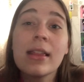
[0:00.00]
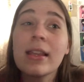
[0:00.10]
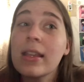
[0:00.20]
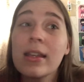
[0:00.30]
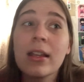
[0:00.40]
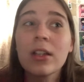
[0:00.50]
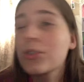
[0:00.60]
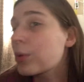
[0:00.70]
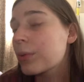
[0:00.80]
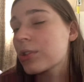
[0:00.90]
the
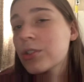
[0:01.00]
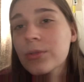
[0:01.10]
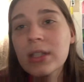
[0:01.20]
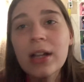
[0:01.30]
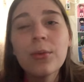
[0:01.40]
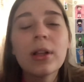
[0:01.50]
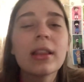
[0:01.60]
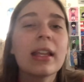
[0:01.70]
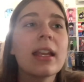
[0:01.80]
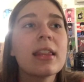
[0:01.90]
Squidward suicide
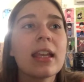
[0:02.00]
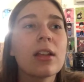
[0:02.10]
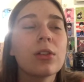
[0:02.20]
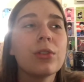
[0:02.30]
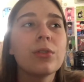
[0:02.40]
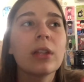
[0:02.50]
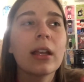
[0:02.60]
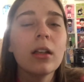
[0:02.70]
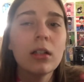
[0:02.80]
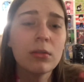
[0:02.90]
one, they include, like,
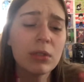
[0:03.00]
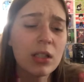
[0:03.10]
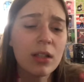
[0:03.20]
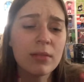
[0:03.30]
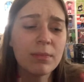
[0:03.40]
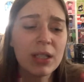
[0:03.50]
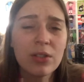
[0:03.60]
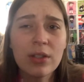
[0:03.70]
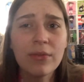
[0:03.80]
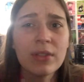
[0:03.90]
oh, we saw
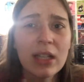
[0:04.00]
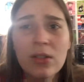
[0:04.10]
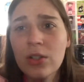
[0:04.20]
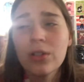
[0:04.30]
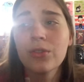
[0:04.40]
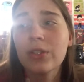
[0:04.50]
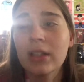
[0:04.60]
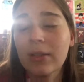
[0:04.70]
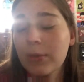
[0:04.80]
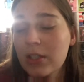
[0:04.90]
pictures of dead children,
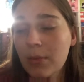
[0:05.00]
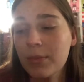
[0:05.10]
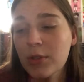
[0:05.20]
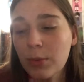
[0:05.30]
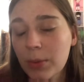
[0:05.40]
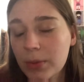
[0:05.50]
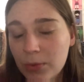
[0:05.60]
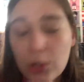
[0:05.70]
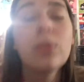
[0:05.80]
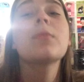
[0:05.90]
then we saw Squidward
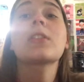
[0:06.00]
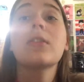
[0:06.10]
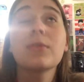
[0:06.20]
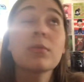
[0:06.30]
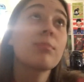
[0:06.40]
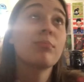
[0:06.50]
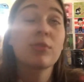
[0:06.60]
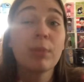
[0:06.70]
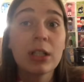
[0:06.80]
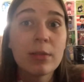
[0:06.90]
shoot himself and
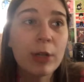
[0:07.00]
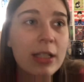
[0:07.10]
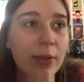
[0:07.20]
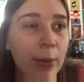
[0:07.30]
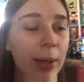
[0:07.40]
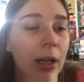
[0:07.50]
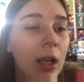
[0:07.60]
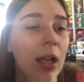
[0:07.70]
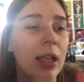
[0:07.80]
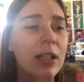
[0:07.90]
spread his brains everywhere,
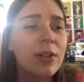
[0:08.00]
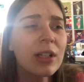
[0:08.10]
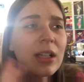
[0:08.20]
you know,